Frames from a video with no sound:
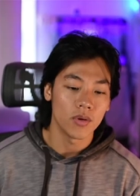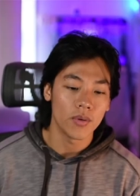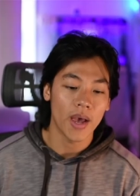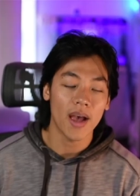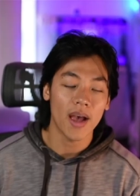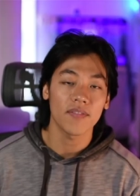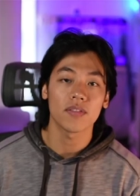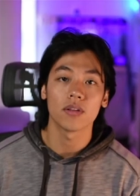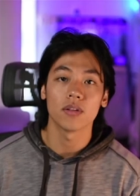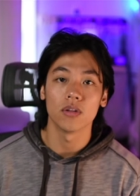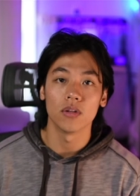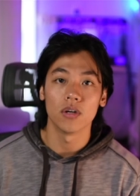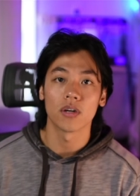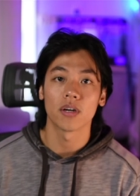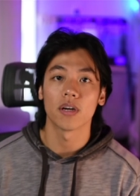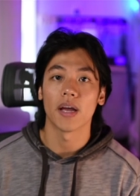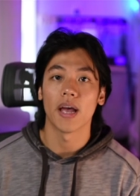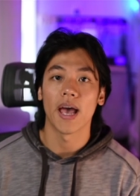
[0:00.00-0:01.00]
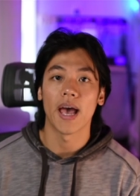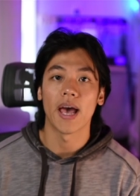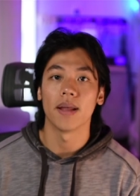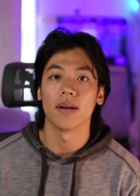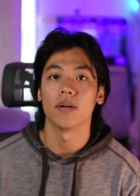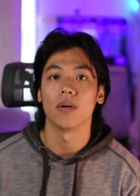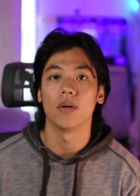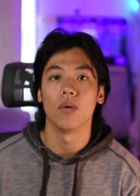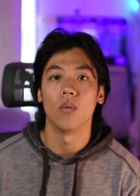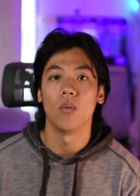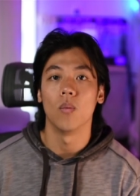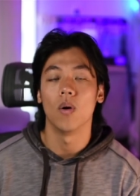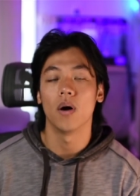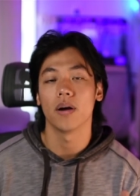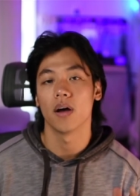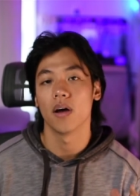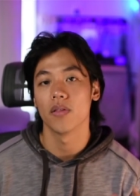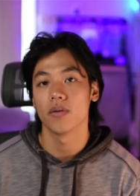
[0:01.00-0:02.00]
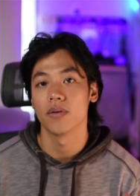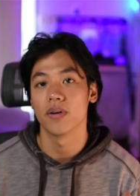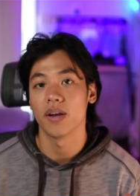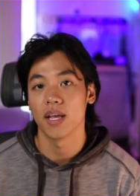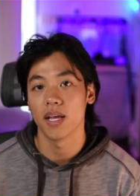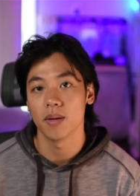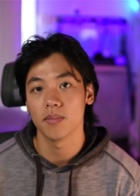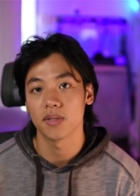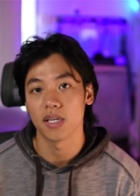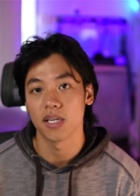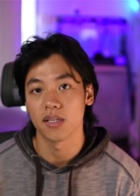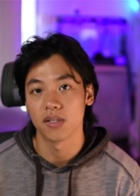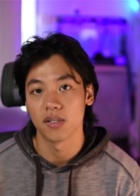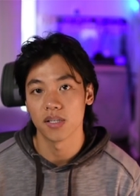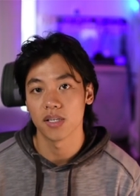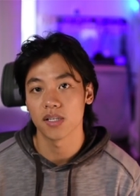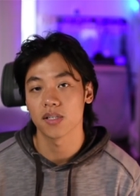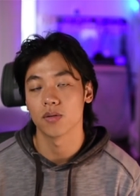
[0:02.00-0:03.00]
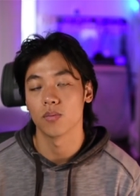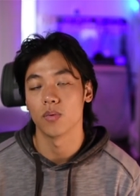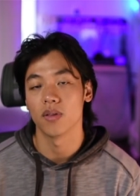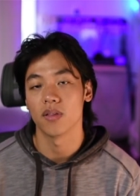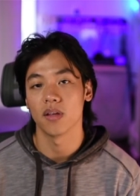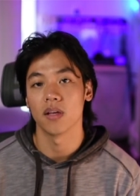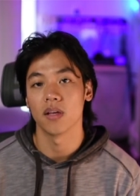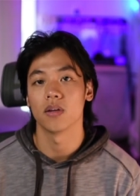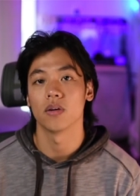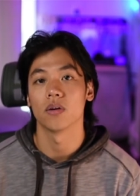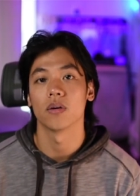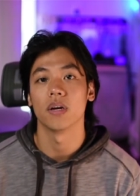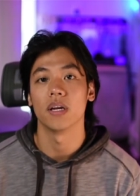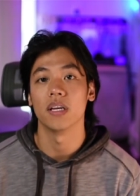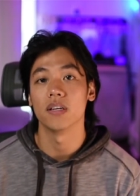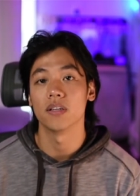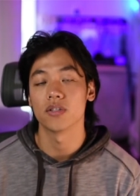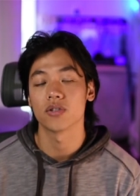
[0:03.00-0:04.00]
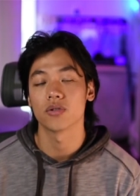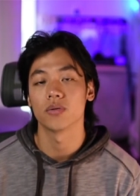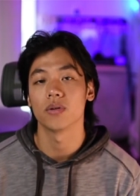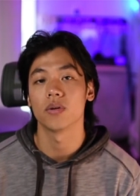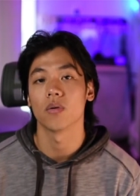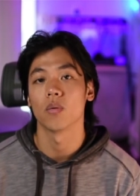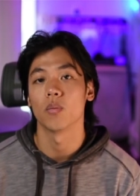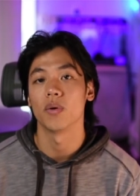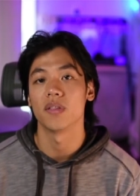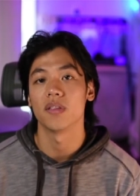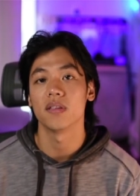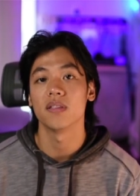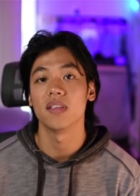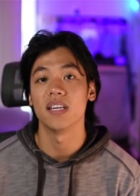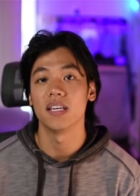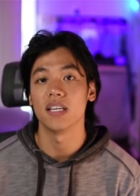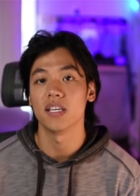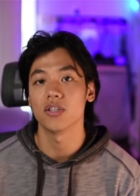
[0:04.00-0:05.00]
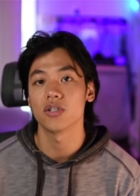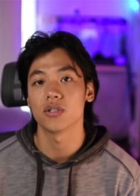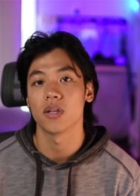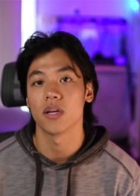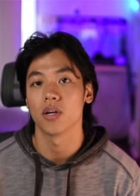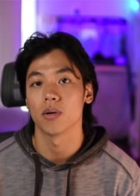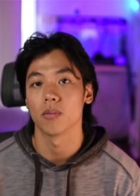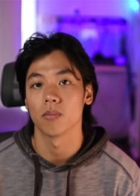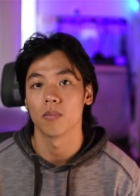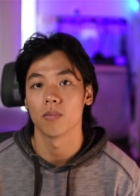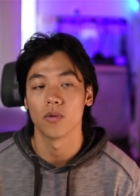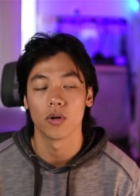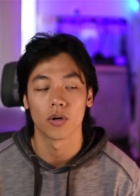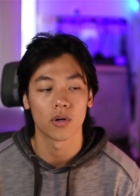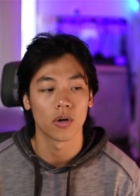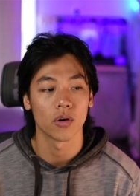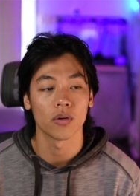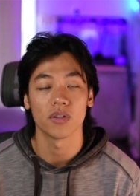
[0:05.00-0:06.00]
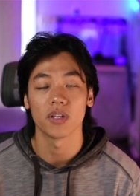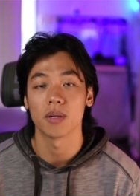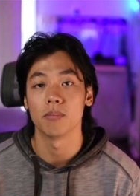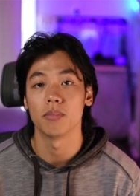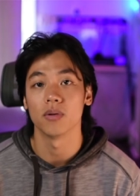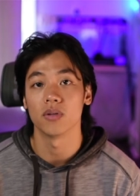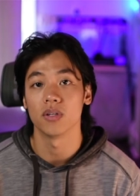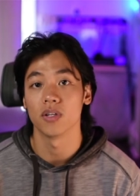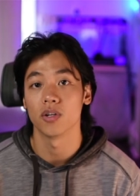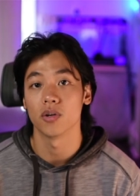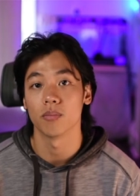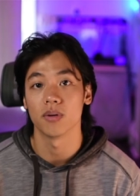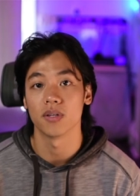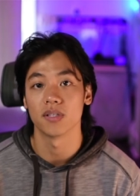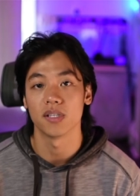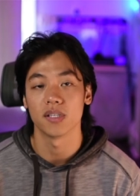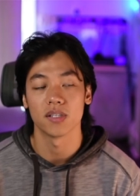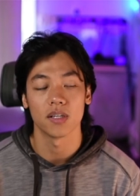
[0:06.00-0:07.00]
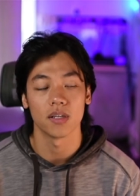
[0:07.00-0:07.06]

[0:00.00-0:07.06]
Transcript: have to look at what other names exist within your industry or within the niche that you're you're currently building your business in.